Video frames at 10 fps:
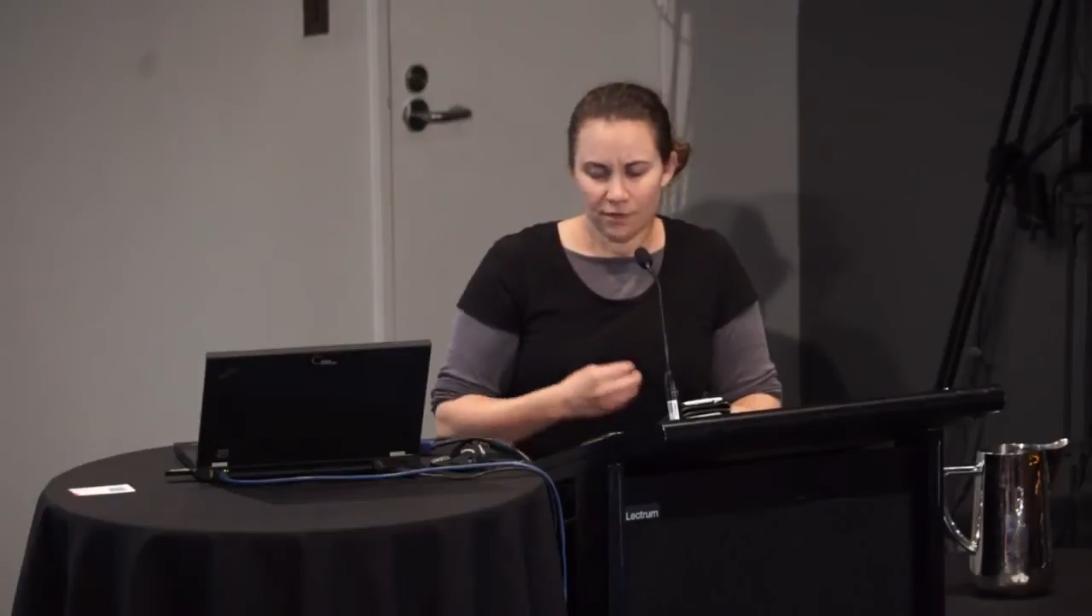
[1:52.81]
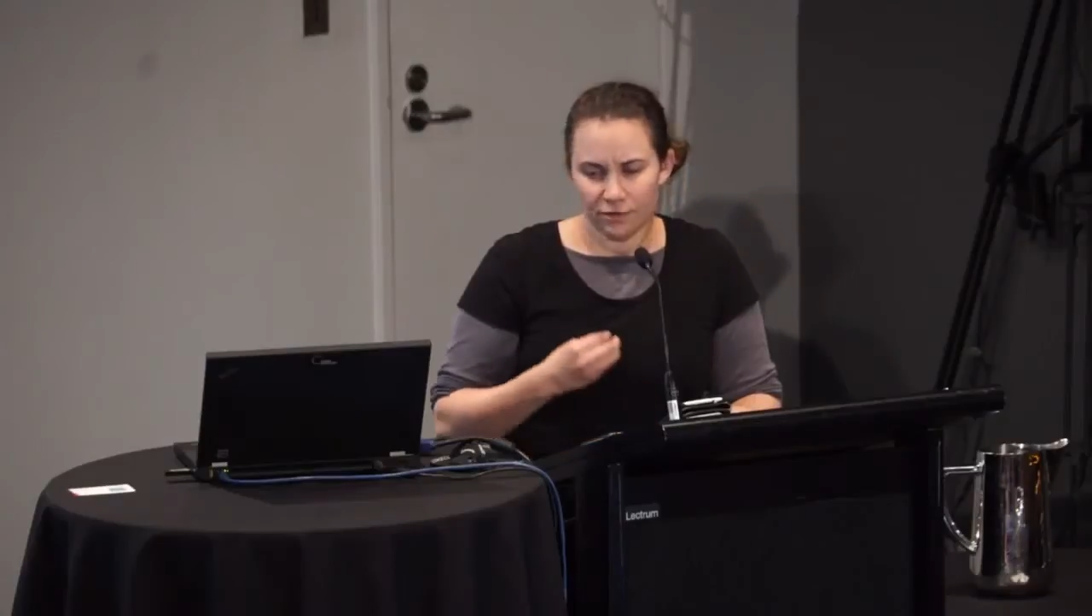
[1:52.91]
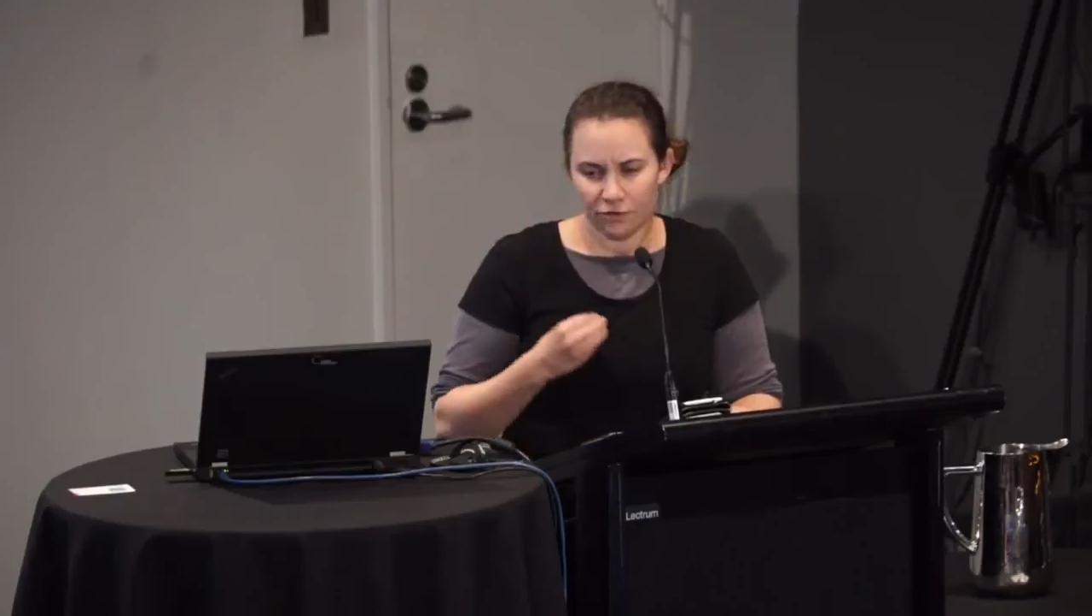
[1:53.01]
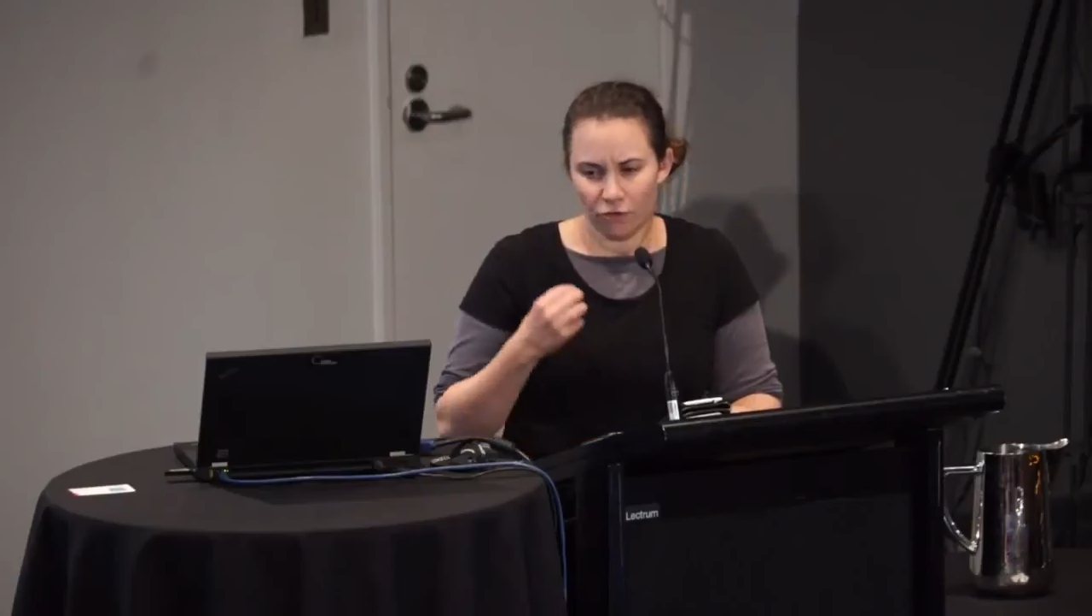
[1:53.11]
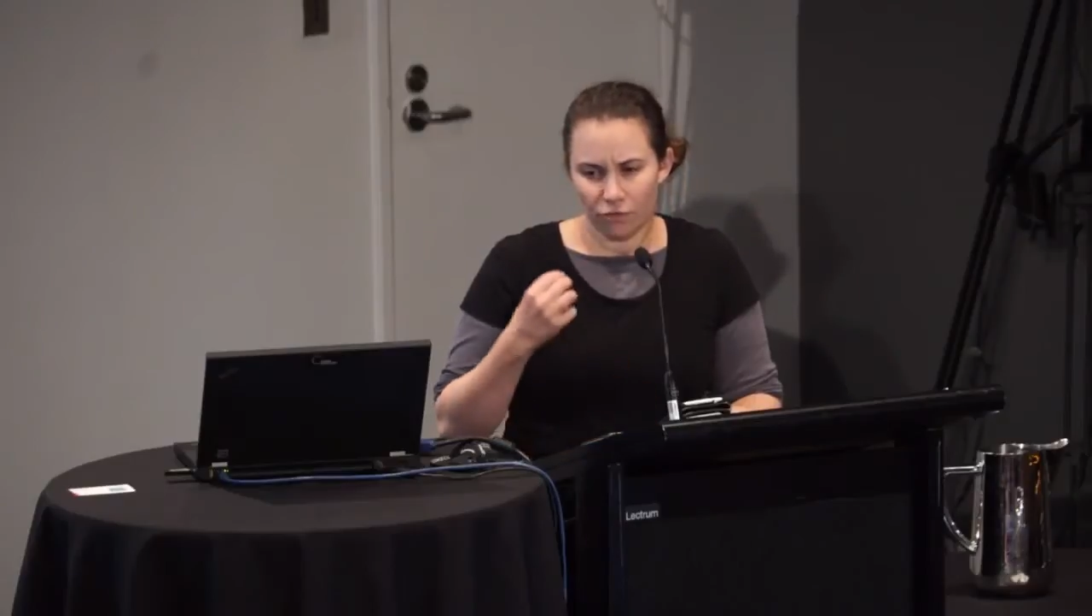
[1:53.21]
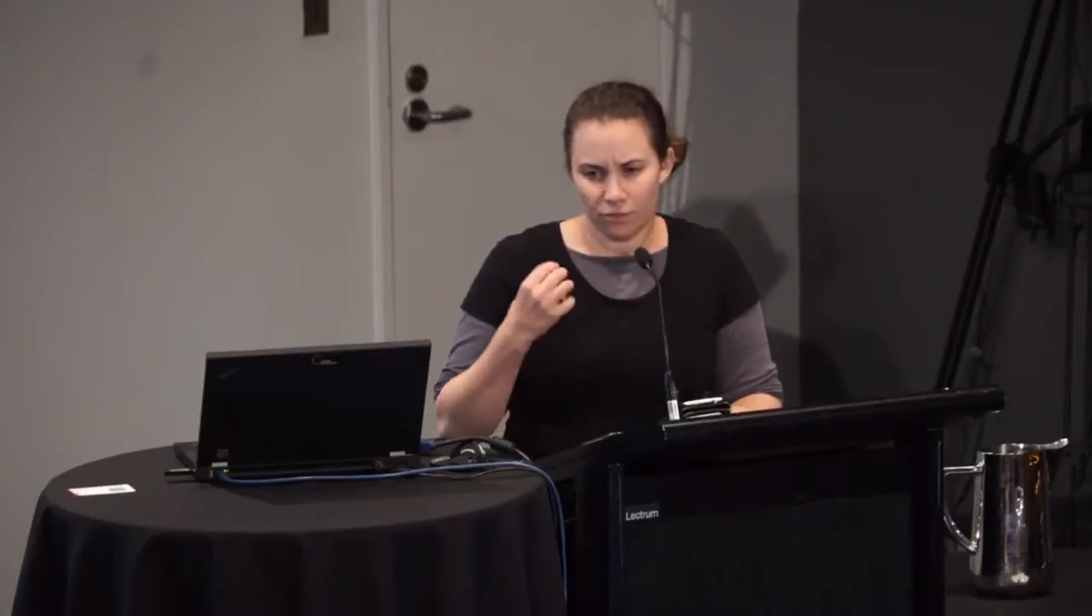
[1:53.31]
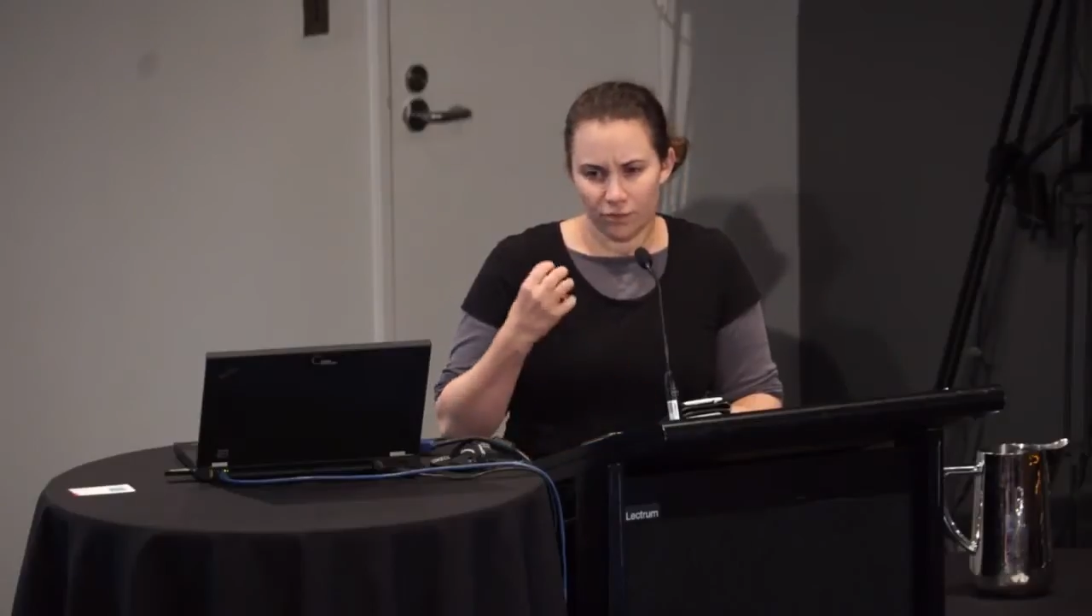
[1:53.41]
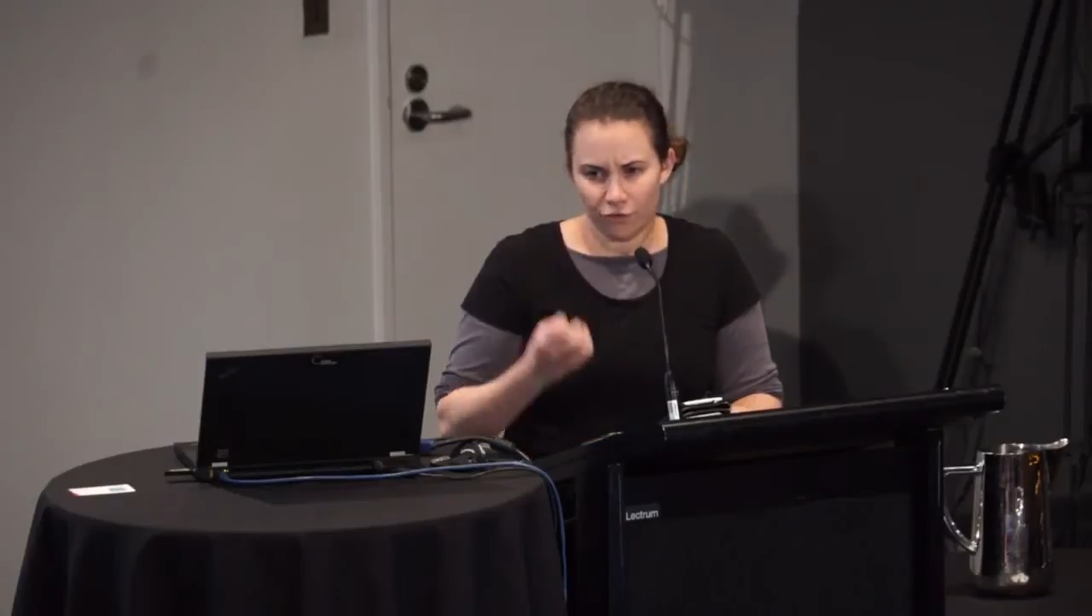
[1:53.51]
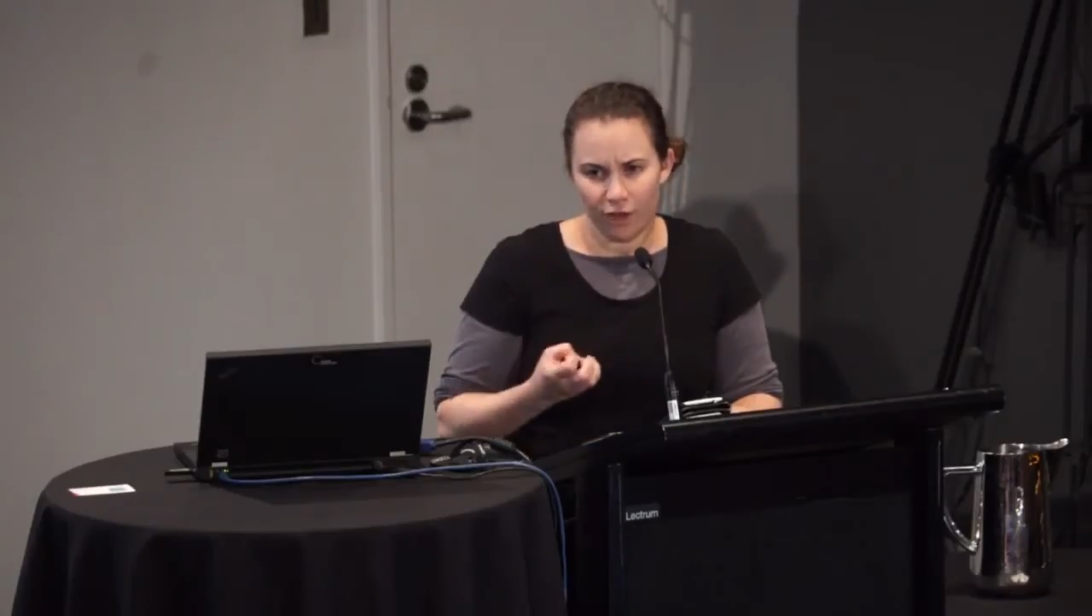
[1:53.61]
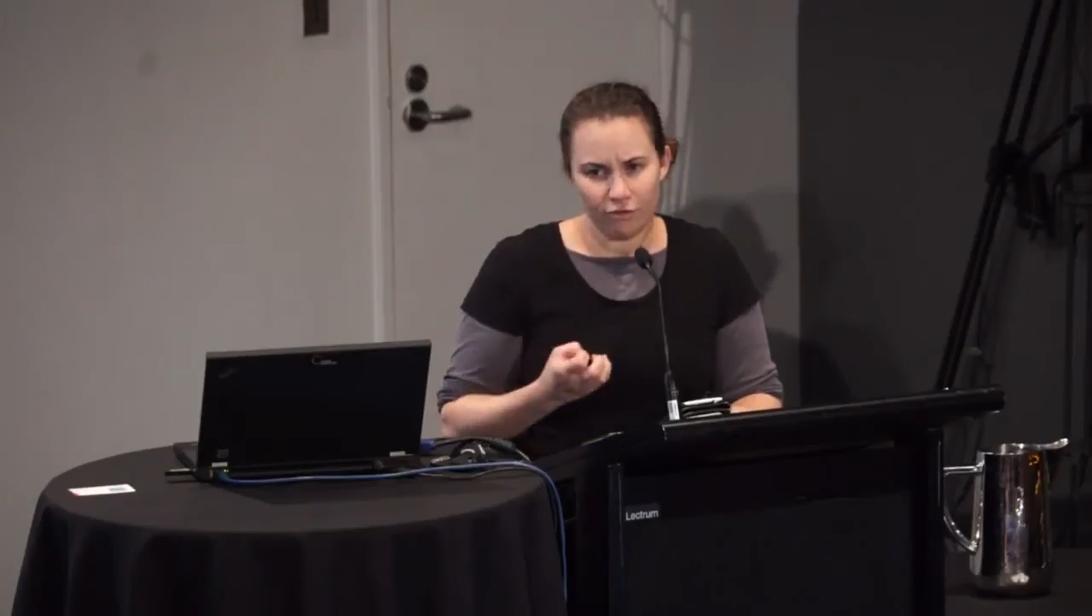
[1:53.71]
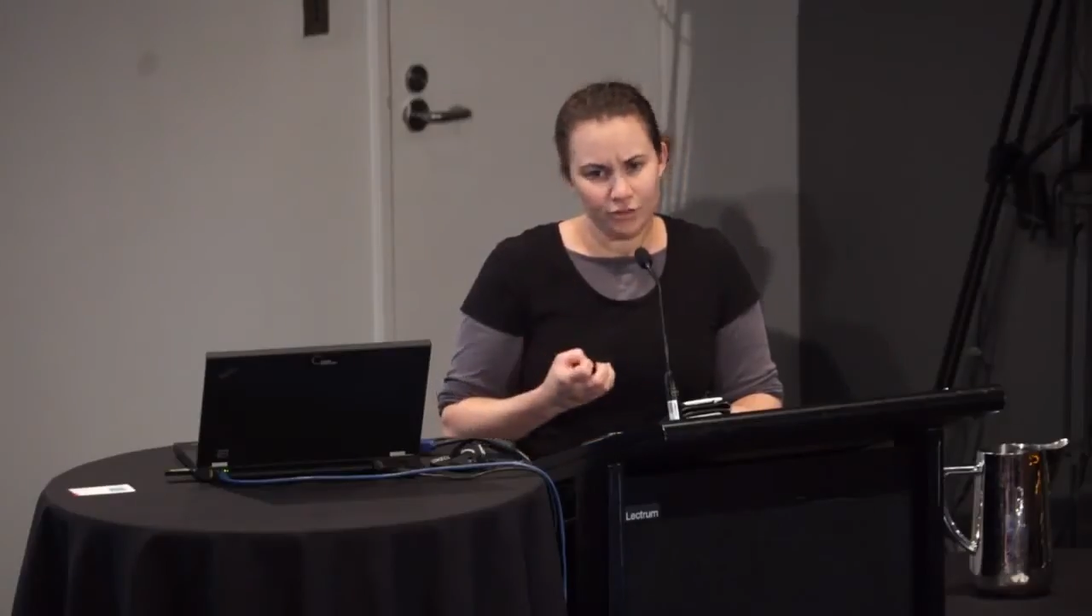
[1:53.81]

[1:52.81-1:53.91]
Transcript: So Australia